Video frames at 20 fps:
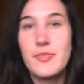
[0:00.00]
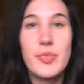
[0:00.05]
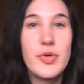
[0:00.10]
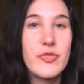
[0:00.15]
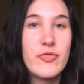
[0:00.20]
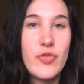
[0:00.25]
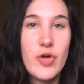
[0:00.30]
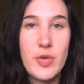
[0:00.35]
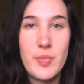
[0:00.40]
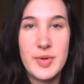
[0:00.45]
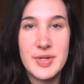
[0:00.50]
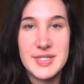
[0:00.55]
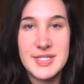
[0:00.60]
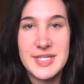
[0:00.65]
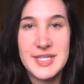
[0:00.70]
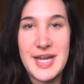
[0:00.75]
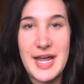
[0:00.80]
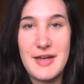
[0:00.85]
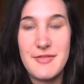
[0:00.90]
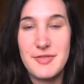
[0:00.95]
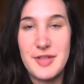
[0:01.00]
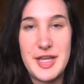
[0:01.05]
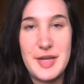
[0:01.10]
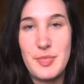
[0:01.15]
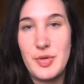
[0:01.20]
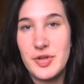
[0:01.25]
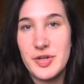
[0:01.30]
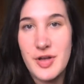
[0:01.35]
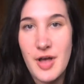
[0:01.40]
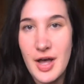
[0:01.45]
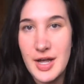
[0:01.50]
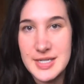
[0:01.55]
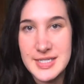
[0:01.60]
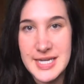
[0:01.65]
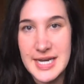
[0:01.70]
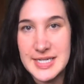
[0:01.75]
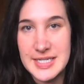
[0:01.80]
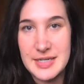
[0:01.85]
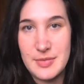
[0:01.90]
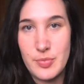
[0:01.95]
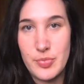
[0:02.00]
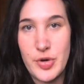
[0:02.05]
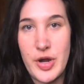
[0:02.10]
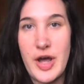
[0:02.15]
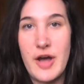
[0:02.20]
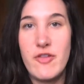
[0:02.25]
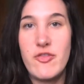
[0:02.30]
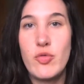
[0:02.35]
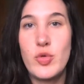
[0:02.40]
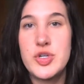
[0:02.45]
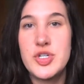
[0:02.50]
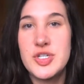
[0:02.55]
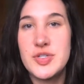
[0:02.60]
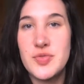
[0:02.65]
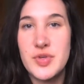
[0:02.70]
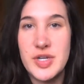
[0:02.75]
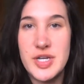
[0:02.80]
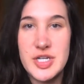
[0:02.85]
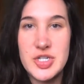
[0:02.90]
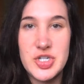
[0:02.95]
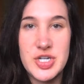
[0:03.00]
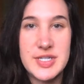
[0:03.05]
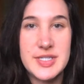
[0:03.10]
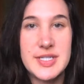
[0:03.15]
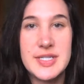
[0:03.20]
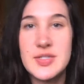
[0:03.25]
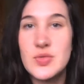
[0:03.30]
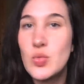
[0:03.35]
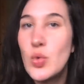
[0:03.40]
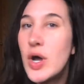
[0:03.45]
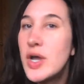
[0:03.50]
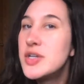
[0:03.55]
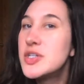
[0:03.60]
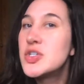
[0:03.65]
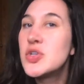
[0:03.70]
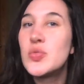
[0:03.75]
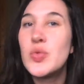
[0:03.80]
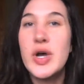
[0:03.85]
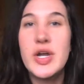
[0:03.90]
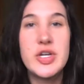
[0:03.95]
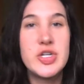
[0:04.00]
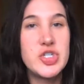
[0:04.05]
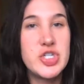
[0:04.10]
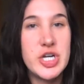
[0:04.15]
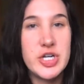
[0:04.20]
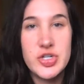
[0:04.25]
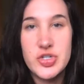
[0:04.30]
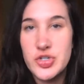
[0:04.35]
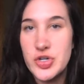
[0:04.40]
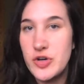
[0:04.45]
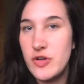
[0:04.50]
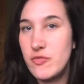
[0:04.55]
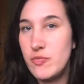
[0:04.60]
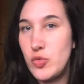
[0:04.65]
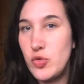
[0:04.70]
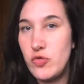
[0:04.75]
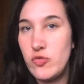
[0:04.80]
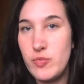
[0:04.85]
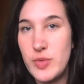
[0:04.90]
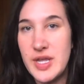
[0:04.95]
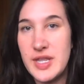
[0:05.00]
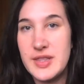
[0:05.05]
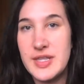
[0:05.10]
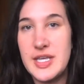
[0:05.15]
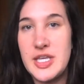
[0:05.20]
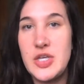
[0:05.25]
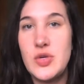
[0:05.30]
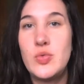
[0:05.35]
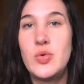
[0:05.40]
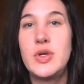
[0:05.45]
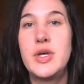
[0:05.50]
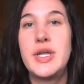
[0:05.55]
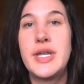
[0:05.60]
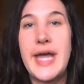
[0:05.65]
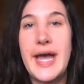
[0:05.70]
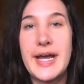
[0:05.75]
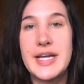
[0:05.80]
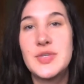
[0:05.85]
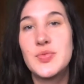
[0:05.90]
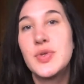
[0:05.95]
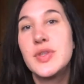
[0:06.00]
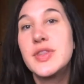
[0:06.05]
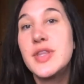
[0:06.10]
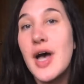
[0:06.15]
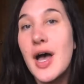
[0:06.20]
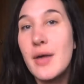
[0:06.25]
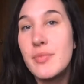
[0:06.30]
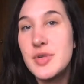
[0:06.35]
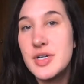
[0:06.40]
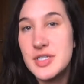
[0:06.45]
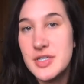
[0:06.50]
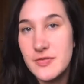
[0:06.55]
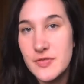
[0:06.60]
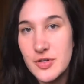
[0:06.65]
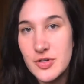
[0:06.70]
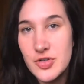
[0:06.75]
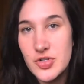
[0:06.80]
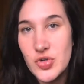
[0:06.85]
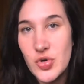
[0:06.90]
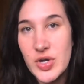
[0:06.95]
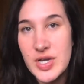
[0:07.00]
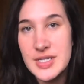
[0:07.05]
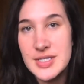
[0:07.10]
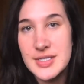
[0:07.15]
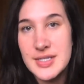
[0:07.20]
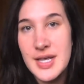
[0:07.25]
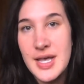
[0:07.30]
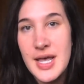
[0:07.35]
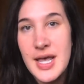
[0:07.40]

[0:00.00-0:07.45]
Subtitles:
performance that I've labeled contact improv, which is really just this one-to-one gesture of movement that you will enact with the object of your choice.